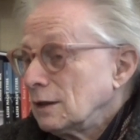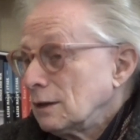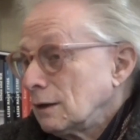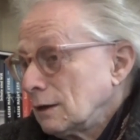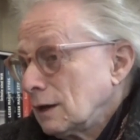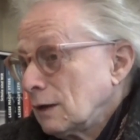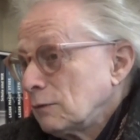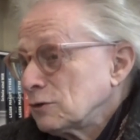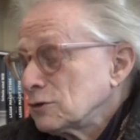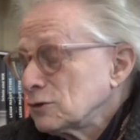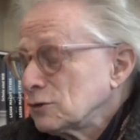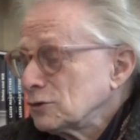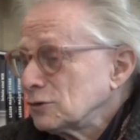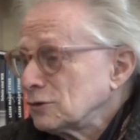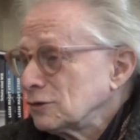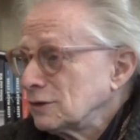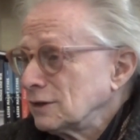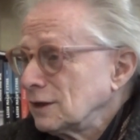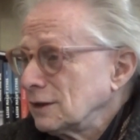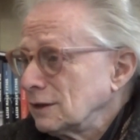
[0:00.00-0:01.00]
and I was
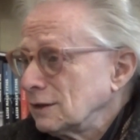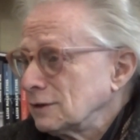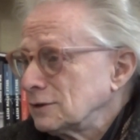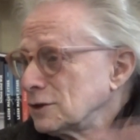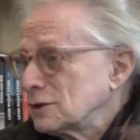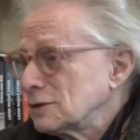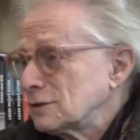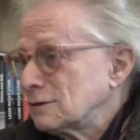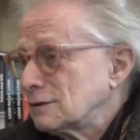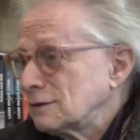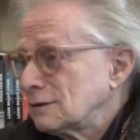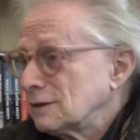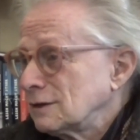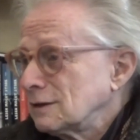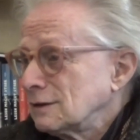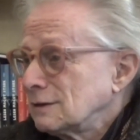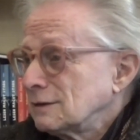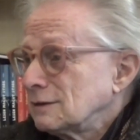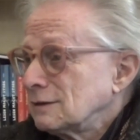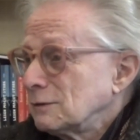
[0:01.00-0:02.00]
also there, and I just
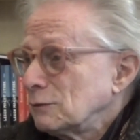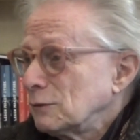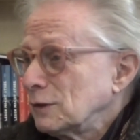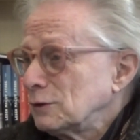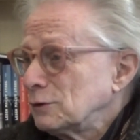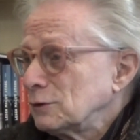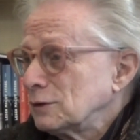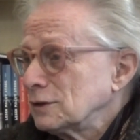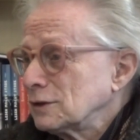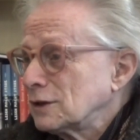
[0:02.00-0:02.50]
went to